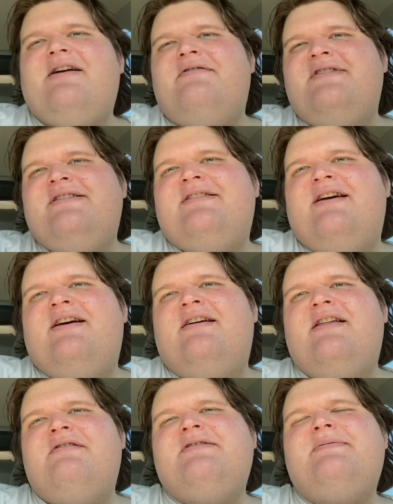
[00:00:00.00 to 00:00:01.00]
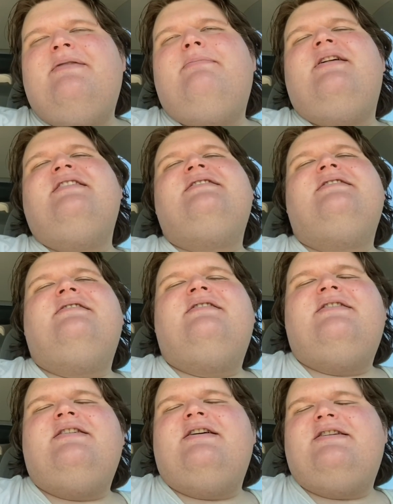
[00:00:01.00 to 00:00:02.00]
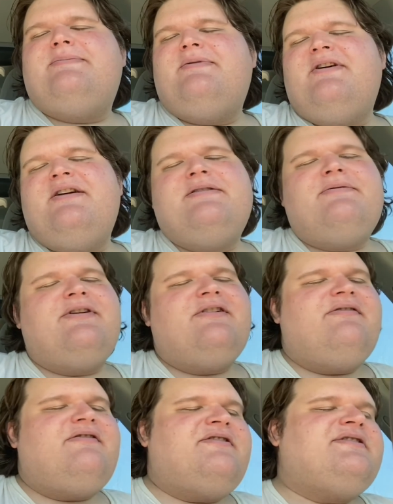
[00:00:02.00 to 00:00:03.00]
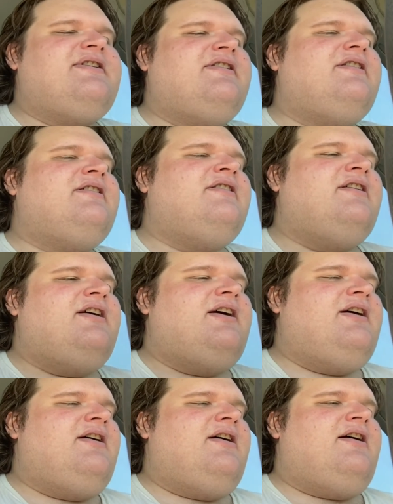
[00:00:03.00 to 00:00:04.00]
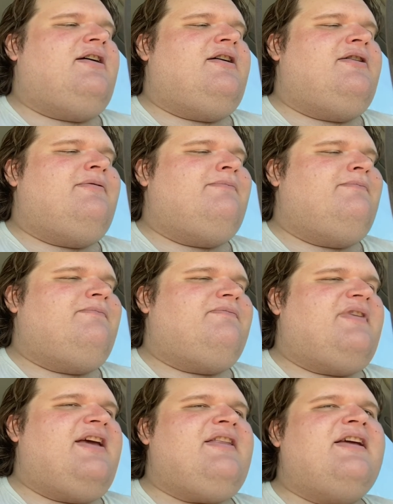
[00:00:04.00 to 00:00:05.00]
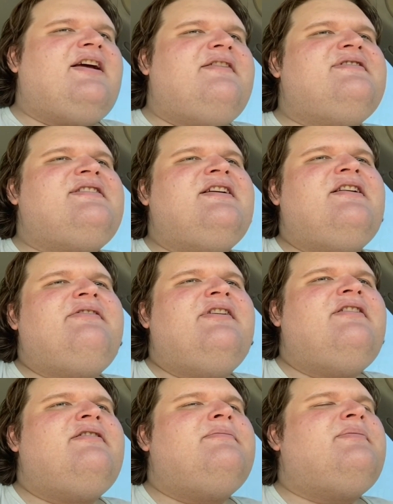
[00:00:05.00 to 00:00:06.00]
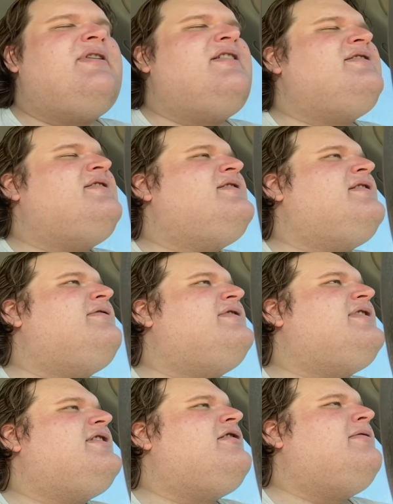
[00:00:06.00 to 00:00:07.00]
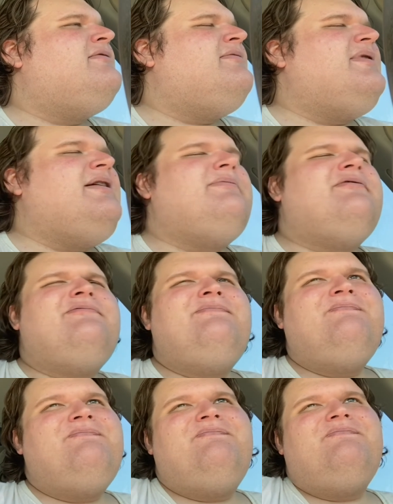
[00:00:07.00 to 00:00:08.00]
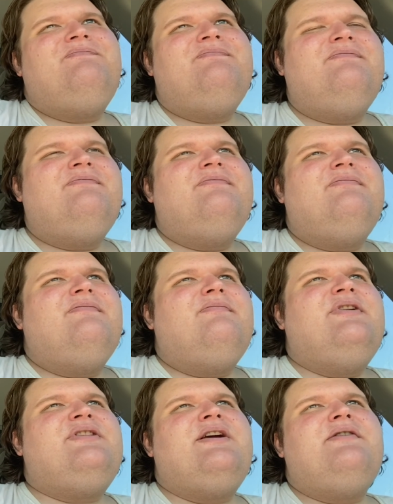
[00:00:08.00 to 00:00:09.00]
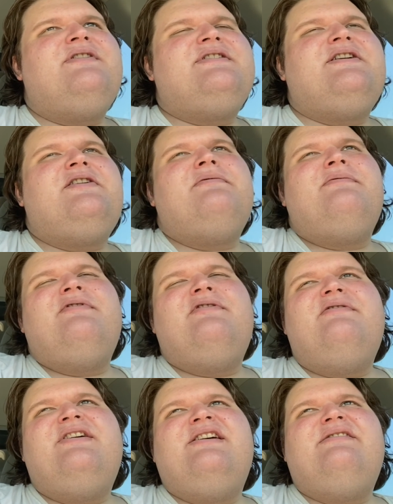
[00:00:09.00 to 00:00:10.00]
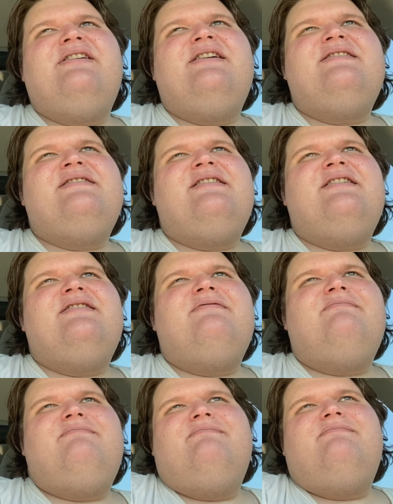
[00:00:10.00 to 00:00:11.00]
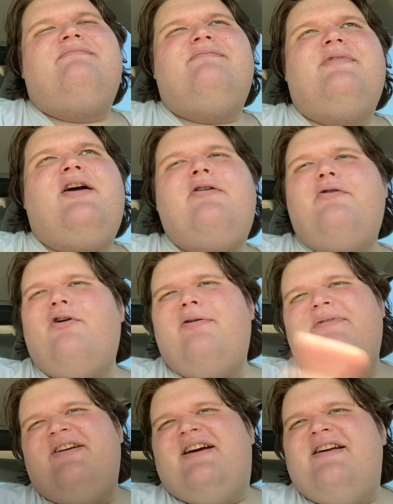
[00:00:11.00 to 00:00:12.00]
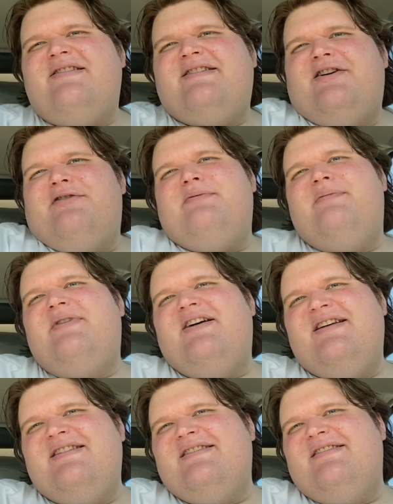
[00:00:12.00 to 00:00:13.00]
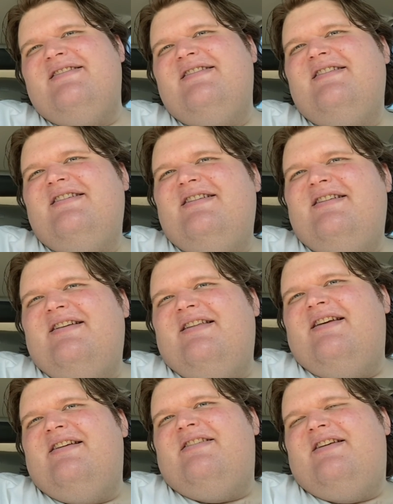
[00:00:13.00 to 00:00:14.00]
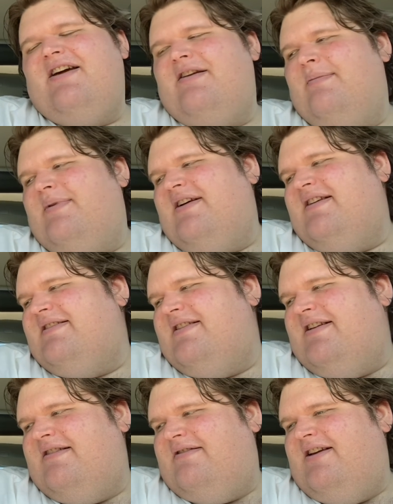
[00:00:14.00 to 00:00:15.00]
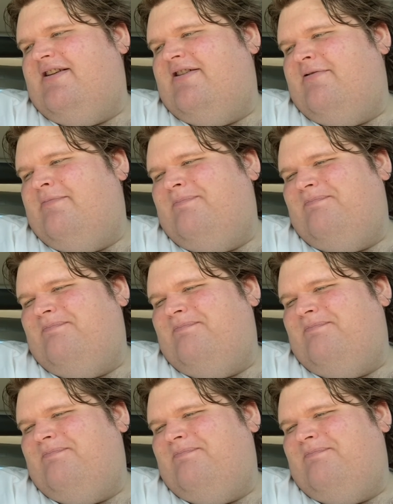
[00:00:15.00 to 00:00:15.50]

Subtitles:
That was my pleasant experience working with this guy. And like I said, I've had other bosses that were terrible people, but they were terrible in a way that's like a normal kind of terrible boss, like the kind of boss that, you know,